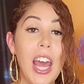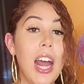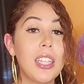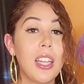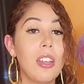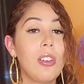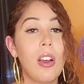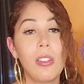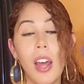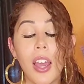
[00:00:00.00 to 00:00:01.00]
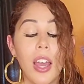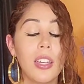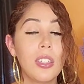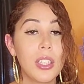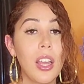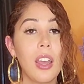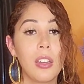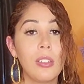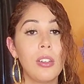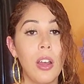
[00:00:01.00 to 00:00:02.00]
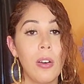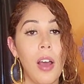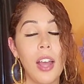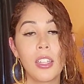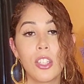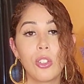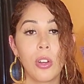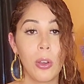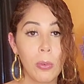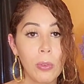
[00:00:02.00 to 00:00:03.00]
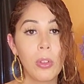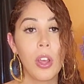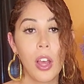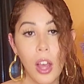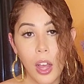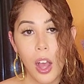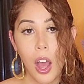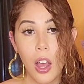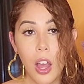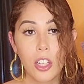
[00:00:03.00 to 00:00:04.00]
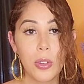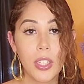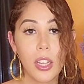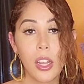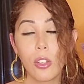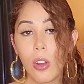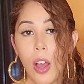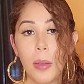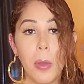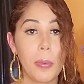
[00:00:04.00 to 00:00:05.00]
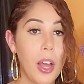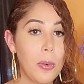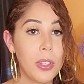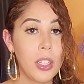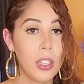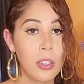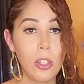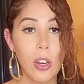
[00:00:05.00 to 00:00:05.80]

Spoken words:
And I said, you know, like, I understand, you know, I just want to say, like, you know, I'm glad we did,